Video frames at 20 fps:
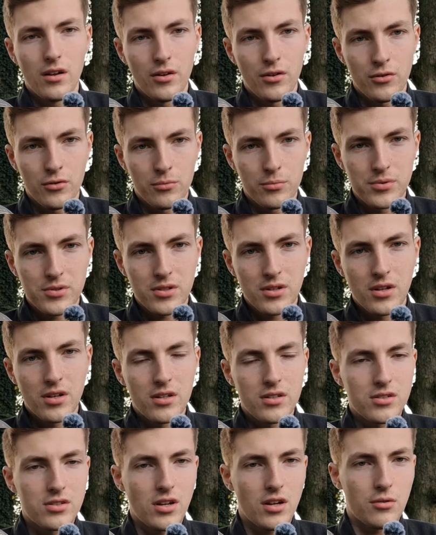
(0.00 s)
Oops.
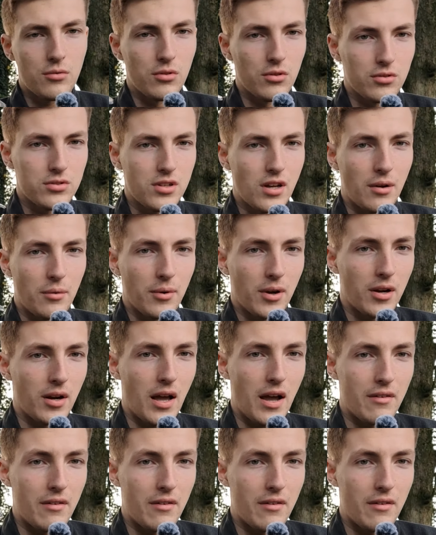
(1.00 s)
So, looks like we're going to